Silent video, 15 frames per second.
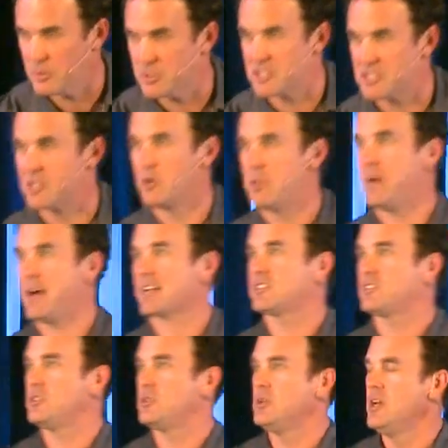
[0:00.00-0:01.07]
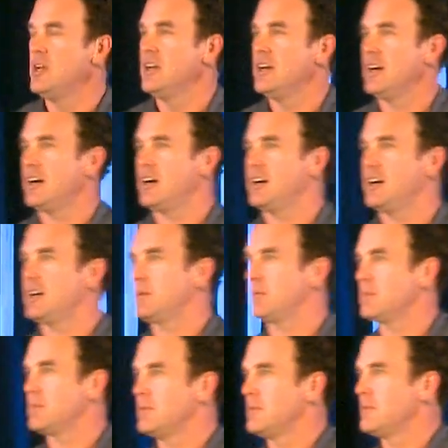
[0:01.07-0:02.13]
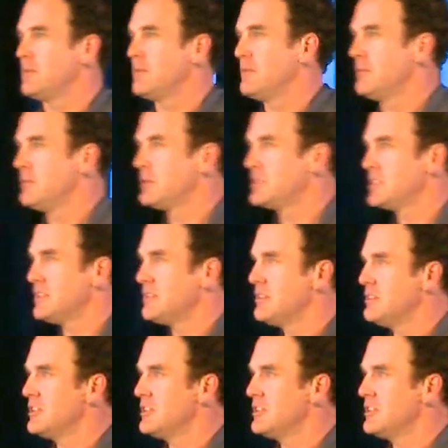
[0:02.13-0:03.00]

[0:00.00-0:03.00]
We're just going back to, uh, what is it?